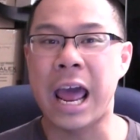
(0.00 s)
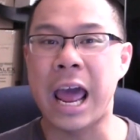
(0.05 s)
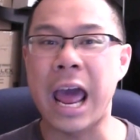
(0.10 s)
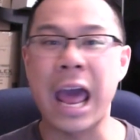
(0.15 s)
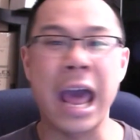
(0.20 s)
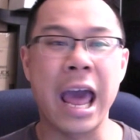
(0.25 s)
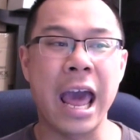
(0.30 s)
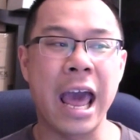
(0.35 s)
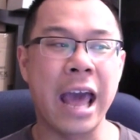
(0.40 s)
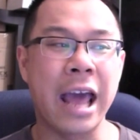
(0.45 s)

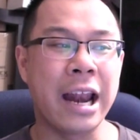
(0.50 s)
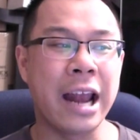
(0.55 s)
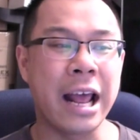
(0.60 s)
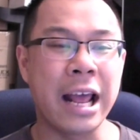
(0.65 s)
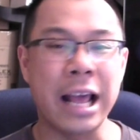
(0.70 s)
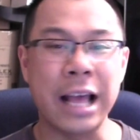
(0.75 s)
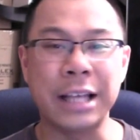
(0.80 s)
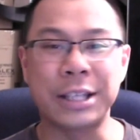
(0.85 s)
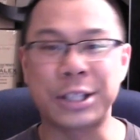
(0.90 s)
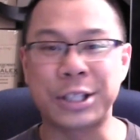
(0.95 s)
And
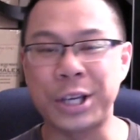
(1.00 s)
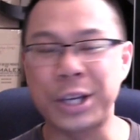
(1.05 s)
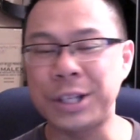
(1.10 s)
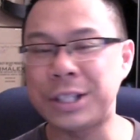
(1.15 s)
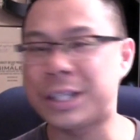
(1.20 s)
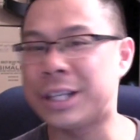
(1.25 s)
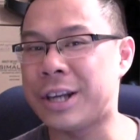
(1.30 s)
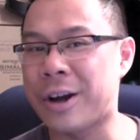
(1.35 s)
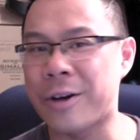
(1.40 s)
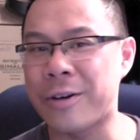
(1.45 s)
it's good
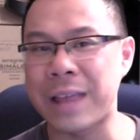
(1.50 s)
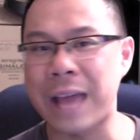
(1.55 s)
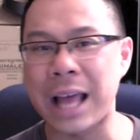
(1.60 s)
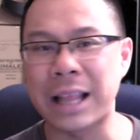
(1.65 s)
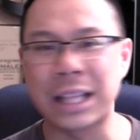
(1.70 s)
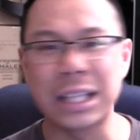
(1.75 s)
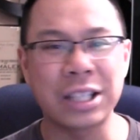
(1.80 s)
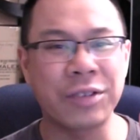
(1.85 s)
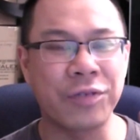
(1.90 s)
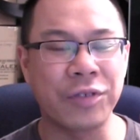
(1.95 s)
to know
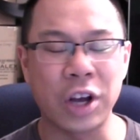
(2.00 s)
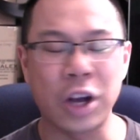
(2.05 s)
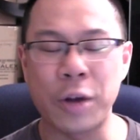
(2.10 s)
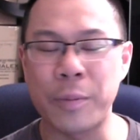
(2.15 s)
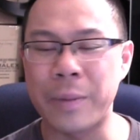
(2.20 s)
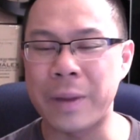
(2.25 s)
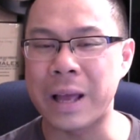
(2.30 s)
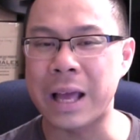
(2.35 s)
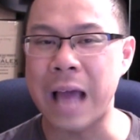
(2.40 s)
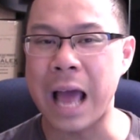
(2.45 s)
that this
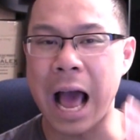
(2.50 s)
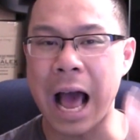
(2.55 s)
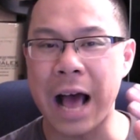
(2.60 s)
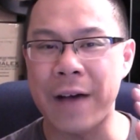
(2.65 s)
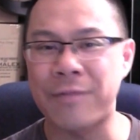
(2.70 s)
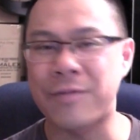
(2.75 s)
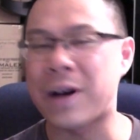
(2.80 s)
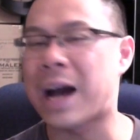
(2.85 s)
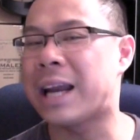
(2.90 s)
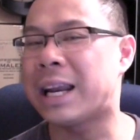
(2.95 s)
film
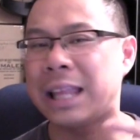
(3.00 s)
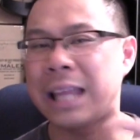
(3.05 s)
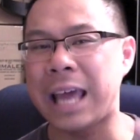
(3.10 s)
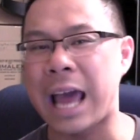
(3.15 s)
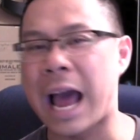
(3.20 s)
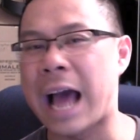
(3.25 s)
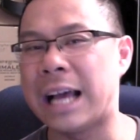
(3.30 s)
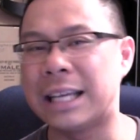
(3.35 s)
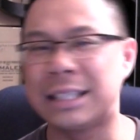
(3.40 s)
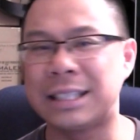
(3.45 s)
finally
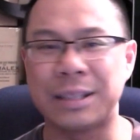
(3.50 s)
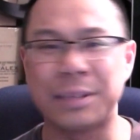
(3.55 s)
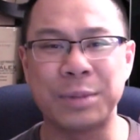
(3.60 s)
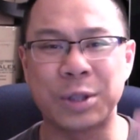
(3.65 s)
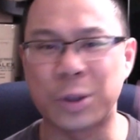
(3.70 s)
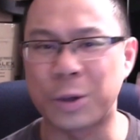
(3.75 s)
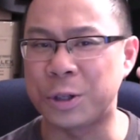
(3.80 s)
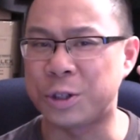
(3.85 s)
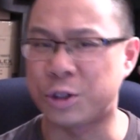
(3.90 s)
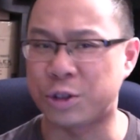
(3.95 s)
has some
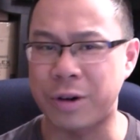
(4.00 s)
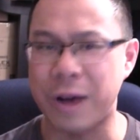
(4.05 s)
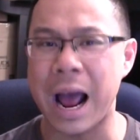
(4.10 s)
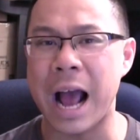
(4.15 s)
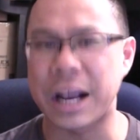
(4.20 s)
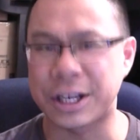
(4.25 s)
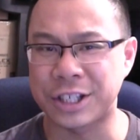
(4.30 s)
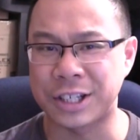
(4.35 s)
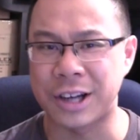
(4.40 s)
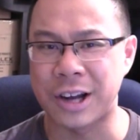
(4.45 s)
sort of
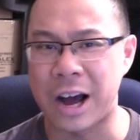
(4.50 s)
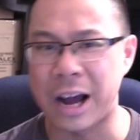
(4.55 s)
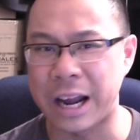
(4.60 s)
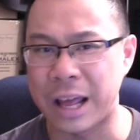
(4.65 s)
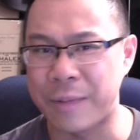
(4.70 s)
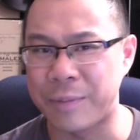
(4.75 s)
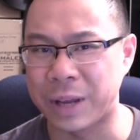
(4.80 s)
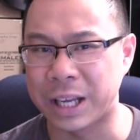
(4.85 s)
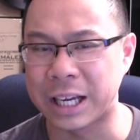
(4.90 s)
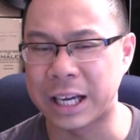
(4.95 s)
traction on
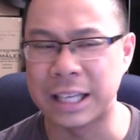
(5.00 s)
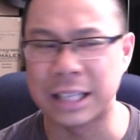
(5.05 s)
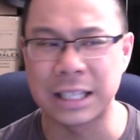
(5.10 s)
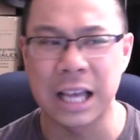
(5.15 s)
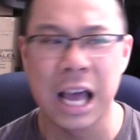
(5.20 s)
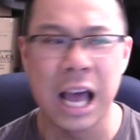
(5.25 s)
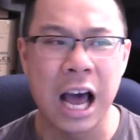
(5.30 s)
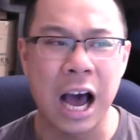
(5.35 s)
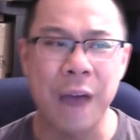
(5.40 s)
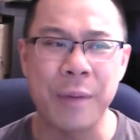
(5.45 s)
it because,
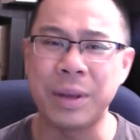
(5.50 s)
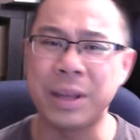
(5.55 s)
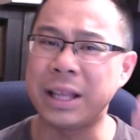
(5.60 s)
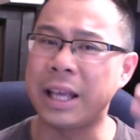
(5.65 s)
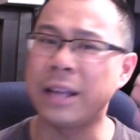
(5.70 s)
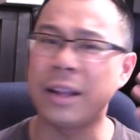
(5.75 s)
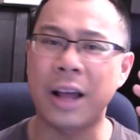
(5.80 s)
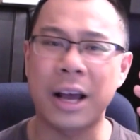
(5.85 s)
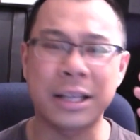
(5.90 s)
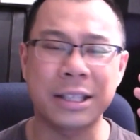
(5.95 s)
I mean,
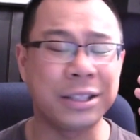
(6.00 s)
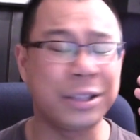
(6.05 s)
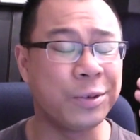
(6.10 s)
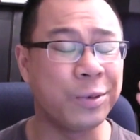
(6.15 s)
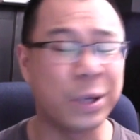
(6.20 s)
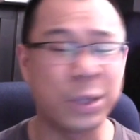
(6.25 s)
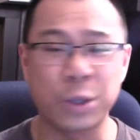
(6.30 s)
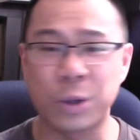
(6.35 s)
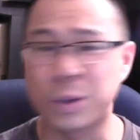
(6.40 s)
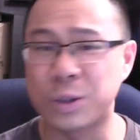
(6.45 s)
they lost the
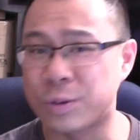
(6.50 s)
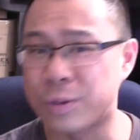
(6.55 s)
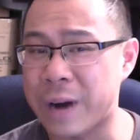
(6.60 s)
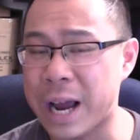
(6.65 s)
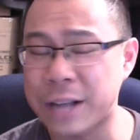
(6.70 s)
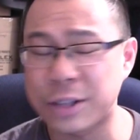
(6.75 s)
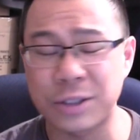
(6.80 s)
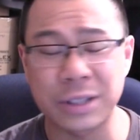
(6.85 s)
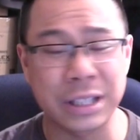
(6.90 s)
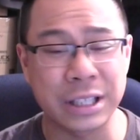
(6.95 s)
original
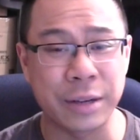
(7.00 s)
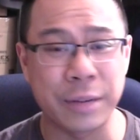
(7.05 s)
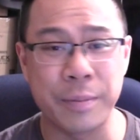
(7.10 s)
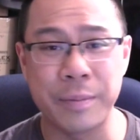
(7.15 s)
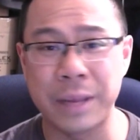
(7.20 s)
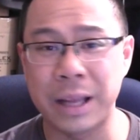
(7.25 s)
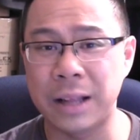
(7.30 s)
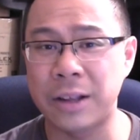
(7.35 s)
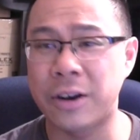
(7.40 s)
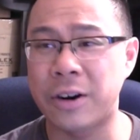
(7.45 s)
director, Tim
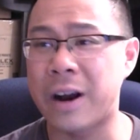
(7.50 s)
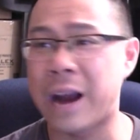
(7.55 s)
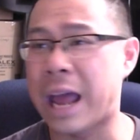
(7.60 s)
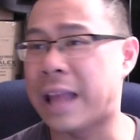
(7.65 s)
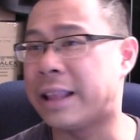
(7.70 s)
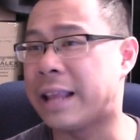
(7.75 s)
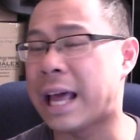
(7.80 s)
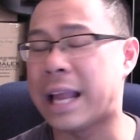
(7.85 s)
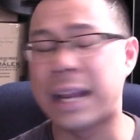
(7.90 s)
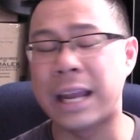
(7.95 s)
Miller,
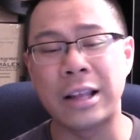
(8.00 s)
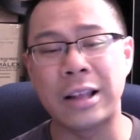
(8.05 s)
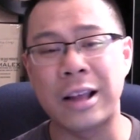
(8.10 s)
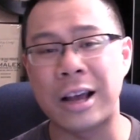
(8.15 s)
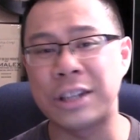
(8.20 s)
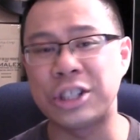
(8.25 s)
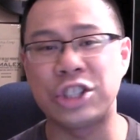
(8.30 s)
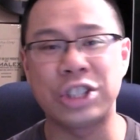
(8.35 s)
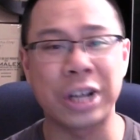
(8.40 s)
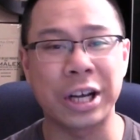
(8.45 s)
and then they
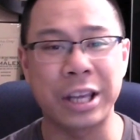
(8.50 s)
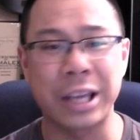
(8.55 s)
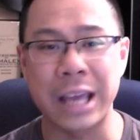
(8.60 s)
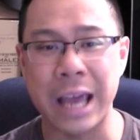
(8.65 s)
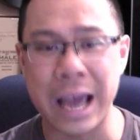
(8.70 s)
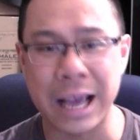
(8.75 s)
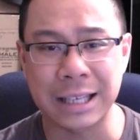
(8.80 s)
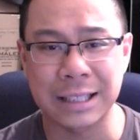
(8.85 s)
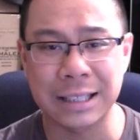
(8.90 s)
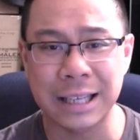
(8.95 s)
lost
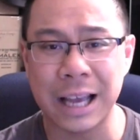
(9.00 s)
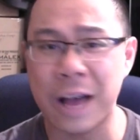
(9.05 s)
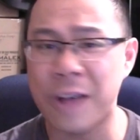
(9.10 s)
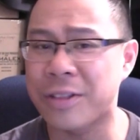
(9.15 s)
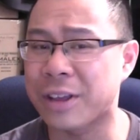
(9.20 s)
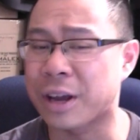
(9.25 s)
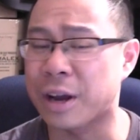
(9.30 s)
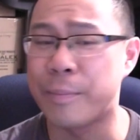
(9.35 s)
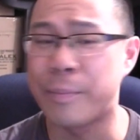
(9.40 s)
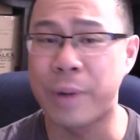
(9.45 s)
Junkie XL,
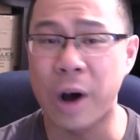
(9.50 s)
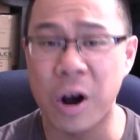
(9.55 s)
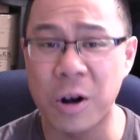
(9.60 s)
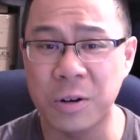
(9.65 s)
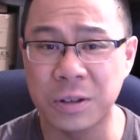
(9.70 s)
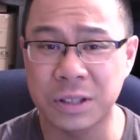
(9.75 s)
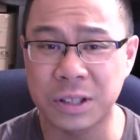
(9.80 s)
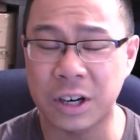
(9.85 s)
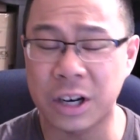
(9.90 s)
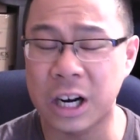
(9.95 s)
the
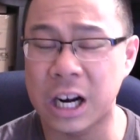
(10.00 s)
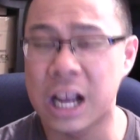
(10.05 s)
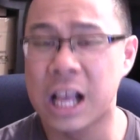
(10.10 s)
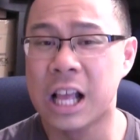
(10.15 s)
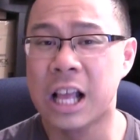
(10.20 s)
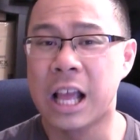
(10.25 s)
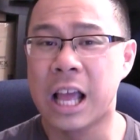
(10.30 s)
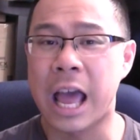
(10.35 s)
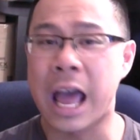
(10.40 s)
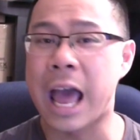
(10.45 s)
composer.
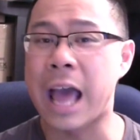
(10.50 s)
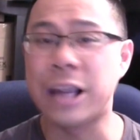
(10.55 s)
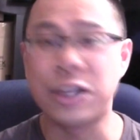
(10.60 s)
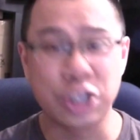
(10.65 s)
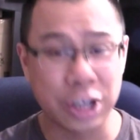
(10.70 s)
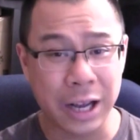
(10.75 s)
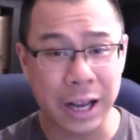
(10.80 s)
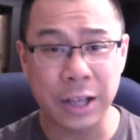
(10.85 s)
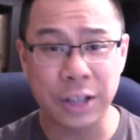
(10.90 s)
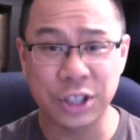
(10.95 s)
And
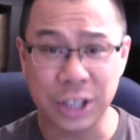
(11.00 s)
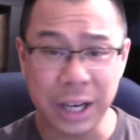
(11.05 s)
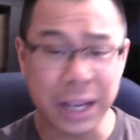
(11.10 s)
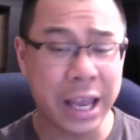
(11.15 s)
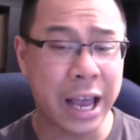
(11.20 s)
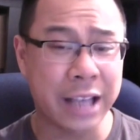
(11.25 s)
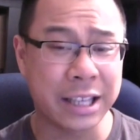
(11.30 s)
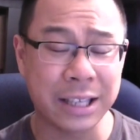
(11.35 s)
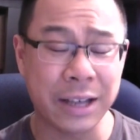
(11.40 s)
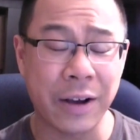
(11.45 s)

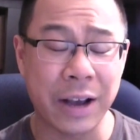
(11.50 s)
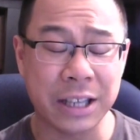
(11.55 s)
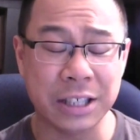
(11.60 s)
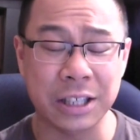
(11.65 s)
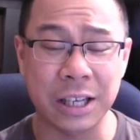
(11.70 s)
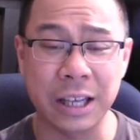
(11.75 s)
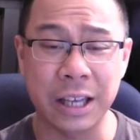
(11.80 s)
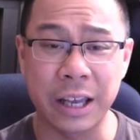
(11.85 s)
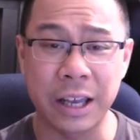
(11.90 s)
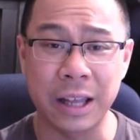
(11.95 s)
Junkie XL
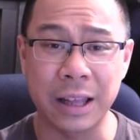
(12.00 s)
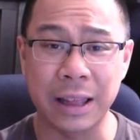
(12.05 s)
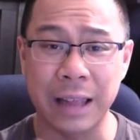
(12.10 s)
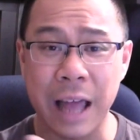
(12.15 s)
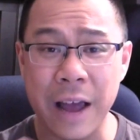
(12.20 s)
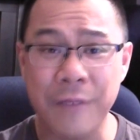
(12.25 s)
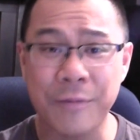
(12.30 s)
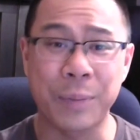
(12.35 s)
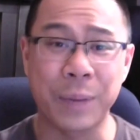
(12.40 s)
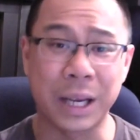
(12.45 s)
actually
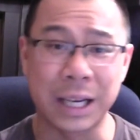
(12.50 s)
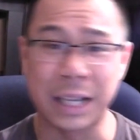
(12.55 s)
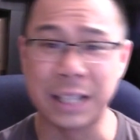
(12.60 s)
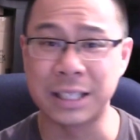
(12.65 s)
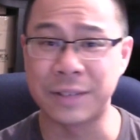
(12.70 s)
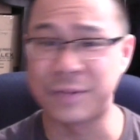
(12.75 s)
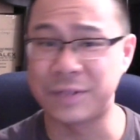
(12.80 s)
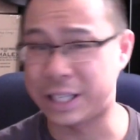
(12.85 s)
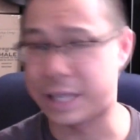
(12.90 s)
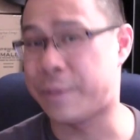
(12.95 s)
left
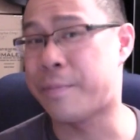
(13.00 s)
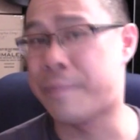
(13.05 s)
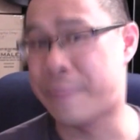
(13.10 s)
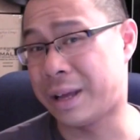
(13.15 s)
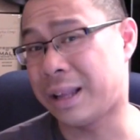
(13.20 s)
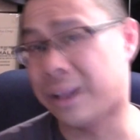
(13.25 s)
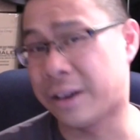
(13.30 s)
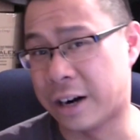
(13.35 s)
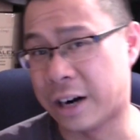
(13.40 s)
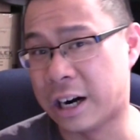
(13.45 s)
because of Tim
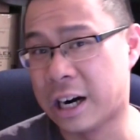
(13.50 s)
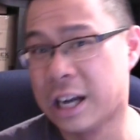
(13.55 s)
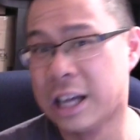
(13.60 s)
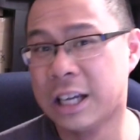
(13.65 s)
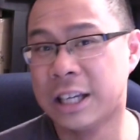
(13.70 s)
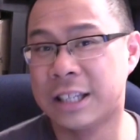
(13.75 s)
Miller.